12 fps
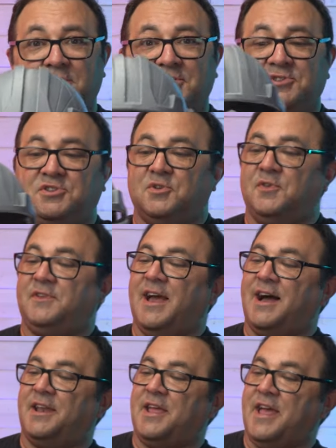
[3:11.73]
So we've
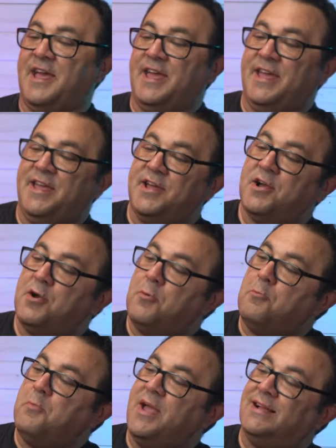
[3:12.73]
got a
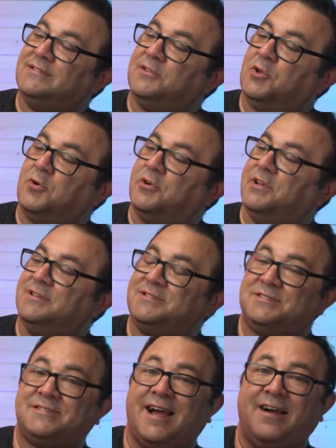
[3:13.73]
Mandalorian
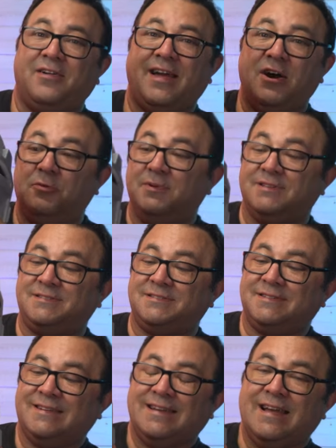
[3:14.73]
style helmet.
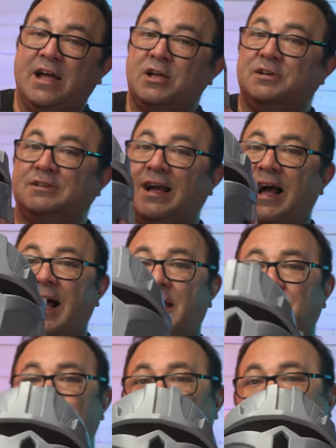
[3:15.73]
I
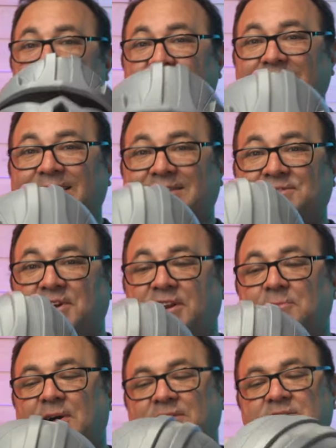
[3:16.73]
am really excited
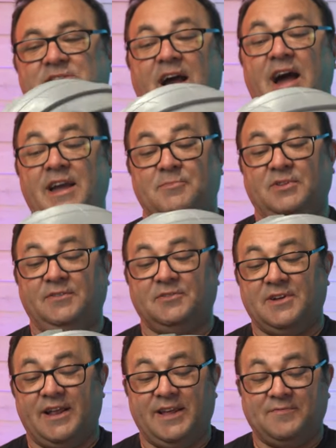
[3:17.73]
about this. I, believe it or
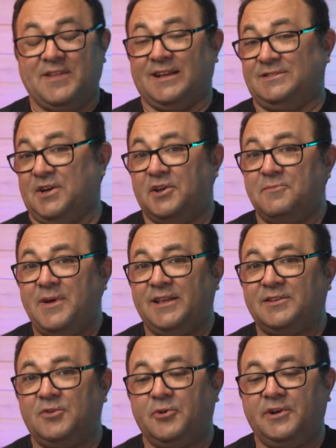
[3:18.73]
not, have not done a
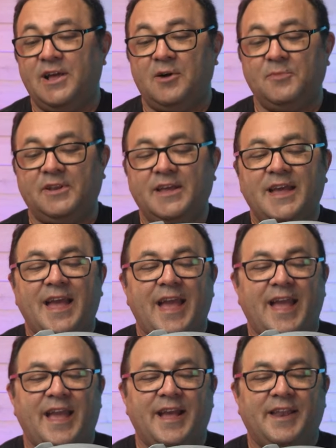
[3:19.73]
Mandalorian helmet,
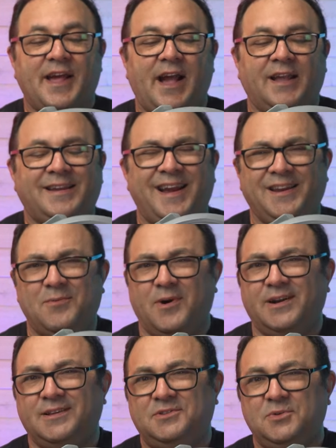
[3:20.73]
and I kind of
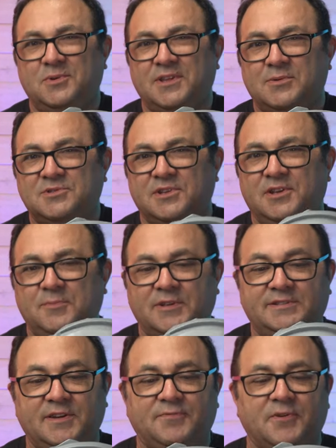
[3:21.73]
wanted to do one that was a little
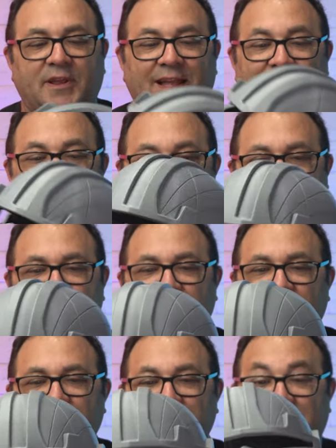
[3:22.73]
bit different, and that's
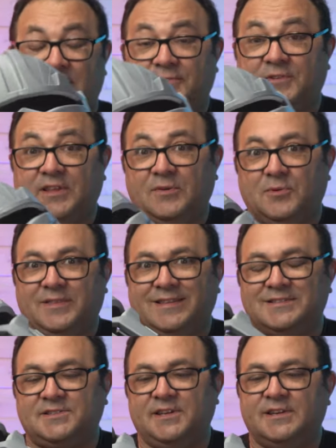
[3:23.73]
definitely what
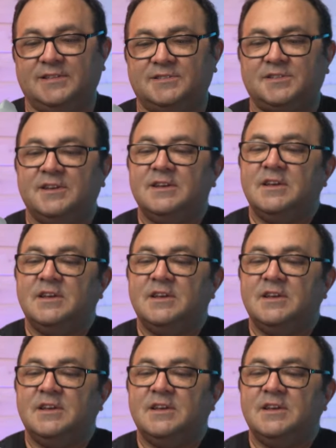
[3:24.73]
this is.